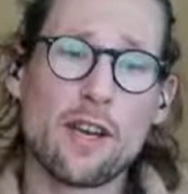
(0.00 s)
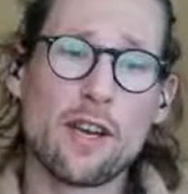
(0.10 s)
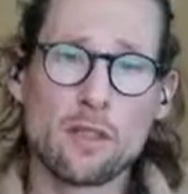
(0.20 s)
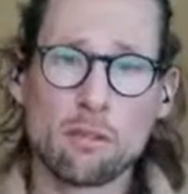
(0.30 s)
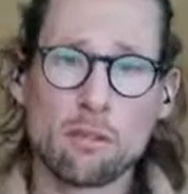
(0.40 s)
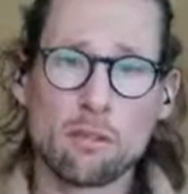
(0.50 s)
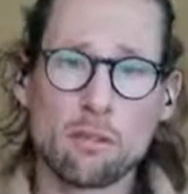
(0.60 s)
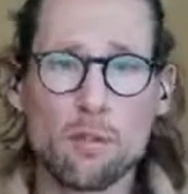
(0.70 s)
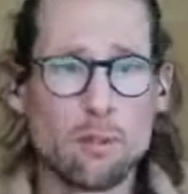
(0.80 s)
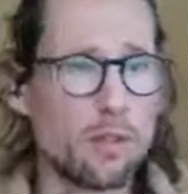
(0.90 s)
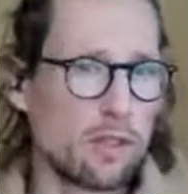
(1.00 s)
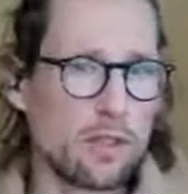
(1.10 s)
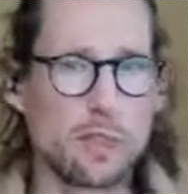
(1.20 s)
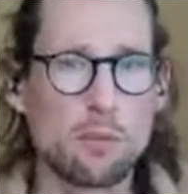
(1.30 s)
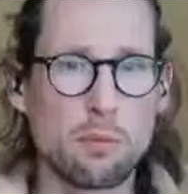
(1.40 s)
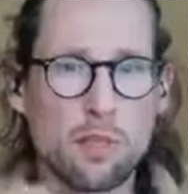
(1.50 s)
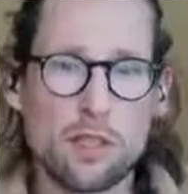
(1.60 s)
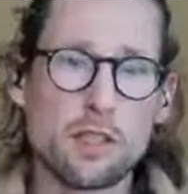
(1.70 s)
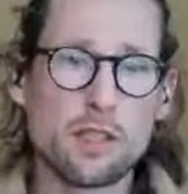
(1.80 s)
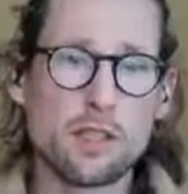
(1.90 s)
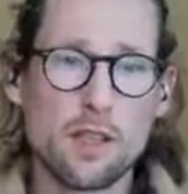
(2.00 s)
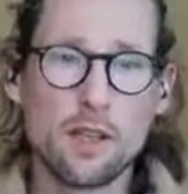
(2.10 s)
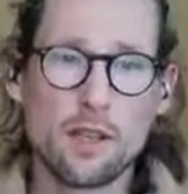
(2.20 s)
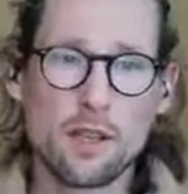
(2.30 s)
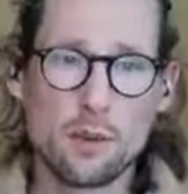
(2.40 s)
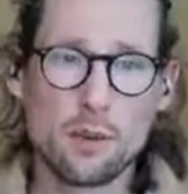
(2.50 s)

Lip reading: then it becomes a multimodal experience